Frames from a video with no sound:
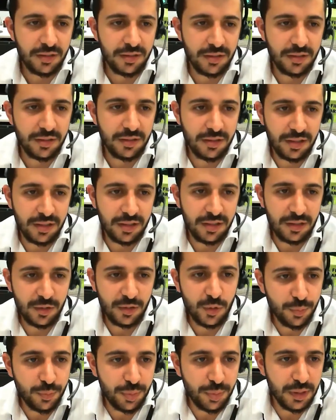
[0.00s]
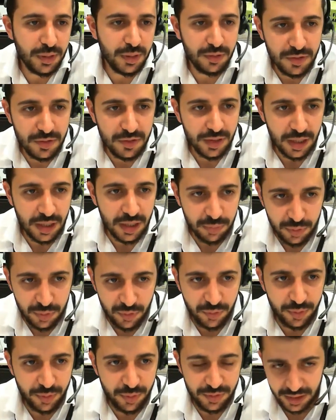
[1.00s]
it could be just a couple of
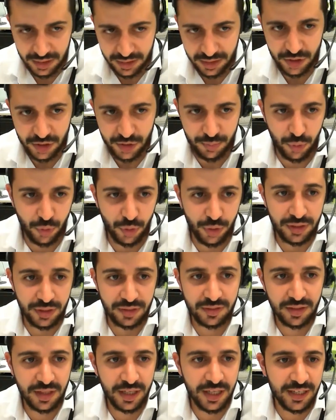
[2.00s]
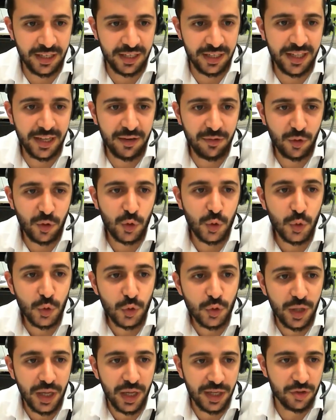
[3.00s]
percentage points, and that could
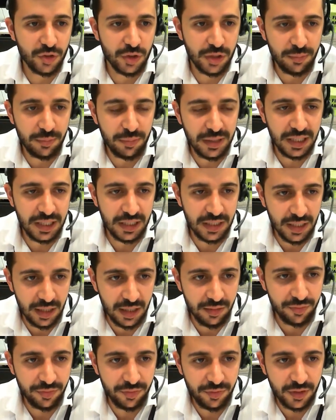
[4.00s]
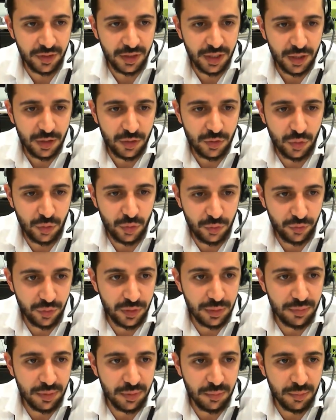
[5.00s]
actually be enough to flip
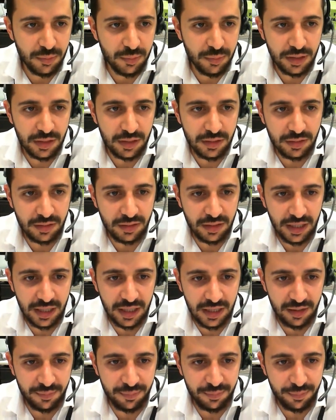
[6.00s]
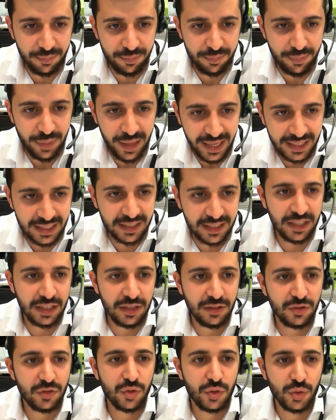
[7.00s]
the market back
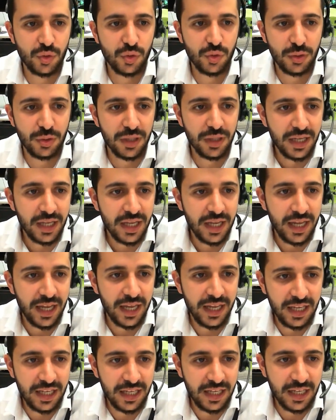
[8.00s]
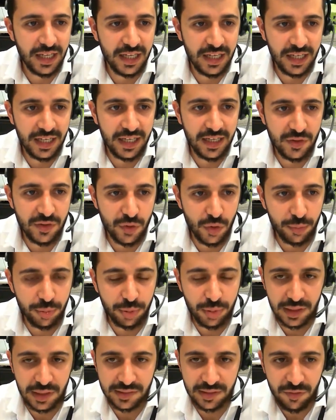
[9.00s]
into a
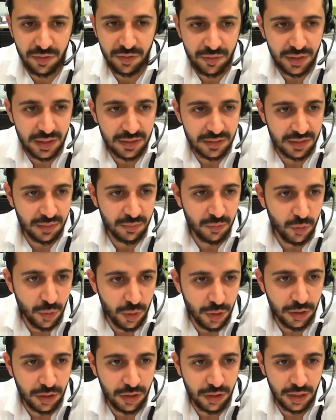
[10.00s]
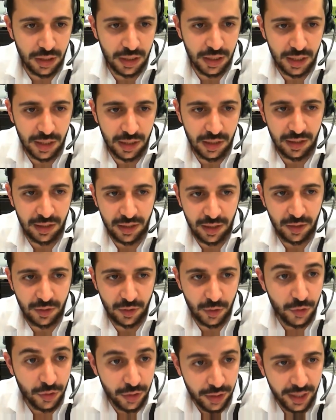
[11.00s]
surplus. And we've done some work
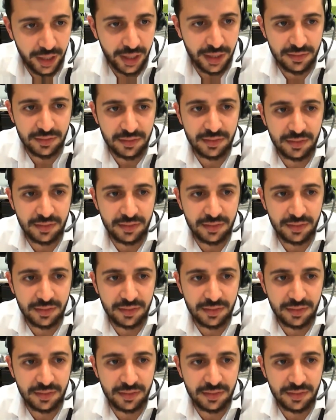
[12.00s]
on that,